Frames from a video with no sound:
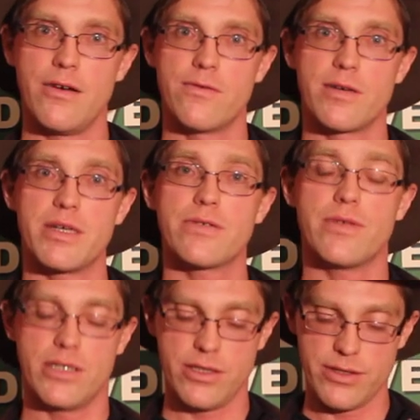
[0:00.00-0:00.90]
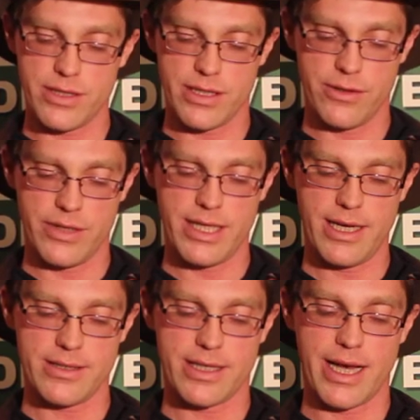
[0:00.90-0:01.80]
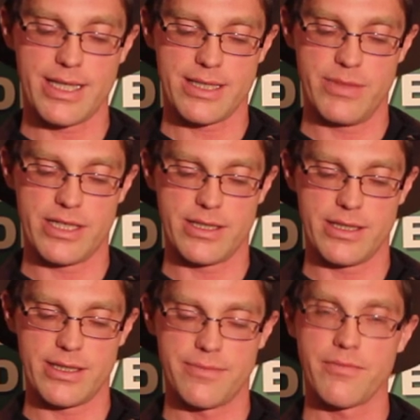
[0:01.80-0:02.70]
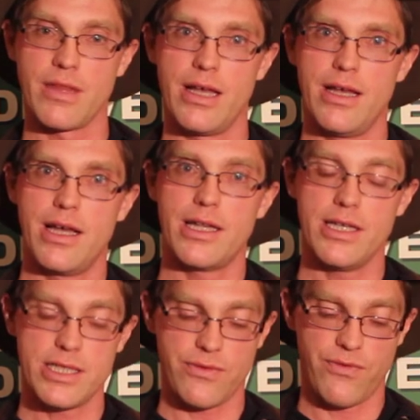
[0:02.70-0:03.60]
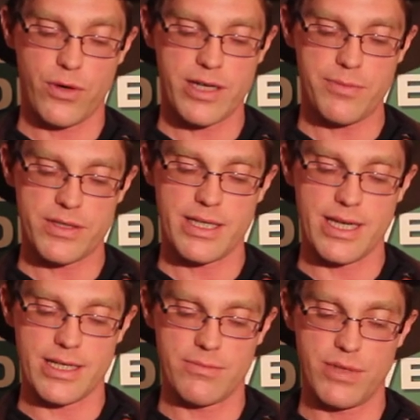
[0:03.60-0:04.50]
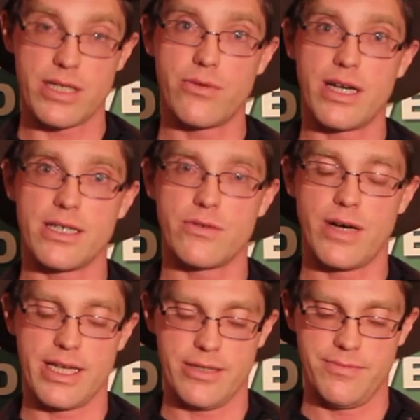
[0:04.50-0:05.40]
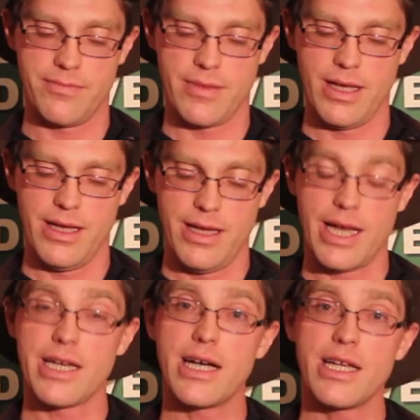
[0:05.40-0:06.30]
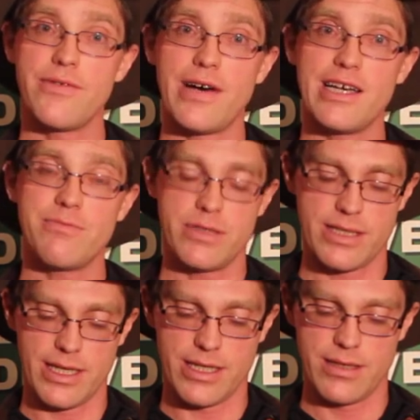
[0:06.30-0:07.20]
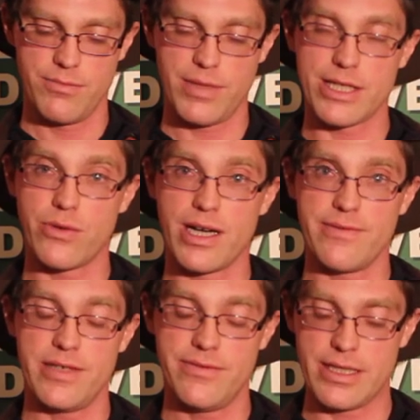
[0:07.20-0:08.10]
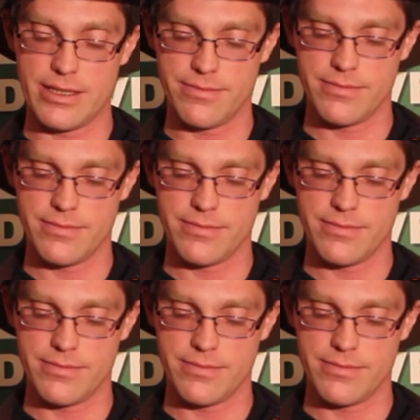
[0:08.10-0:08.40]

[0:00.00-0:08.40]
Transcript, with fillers: We must reduce greenhouse gas emissions at least 40% by 2020 and 95% by 2050.